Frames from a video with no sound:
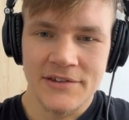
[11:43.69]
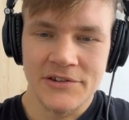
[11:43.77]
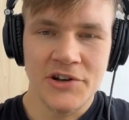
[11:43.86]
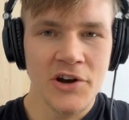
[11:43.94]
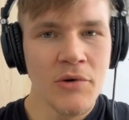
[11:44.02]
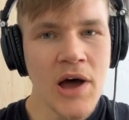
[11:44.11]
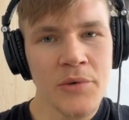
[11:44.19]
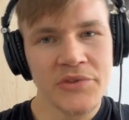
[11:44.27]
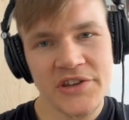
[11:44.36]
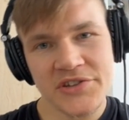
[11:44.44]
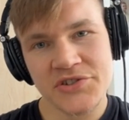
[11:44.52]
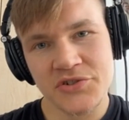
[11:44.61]
you know how
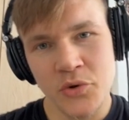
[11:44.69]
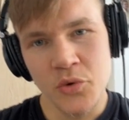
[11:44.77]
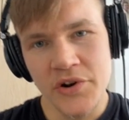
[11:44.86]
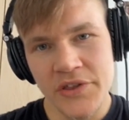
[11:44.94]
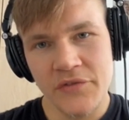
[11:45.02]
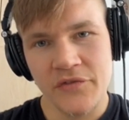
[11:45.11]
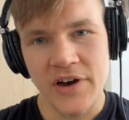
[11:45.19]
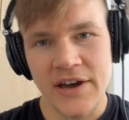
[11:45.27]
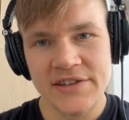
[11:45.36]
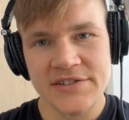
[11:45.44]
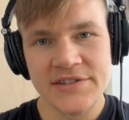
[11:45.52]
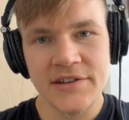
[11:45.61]
they score the
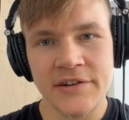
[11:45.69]
fights.